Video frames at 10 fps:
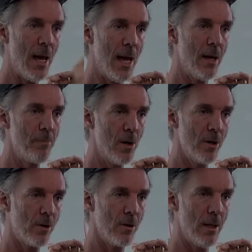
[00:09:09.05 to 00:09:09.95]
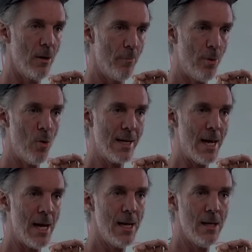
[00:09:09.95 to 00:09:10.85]
and particle or point
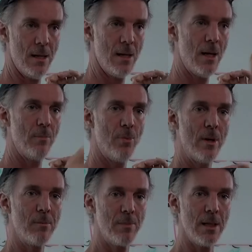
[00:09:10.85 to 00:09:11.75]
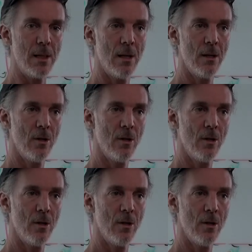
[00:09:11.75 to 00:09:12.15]
A and point B.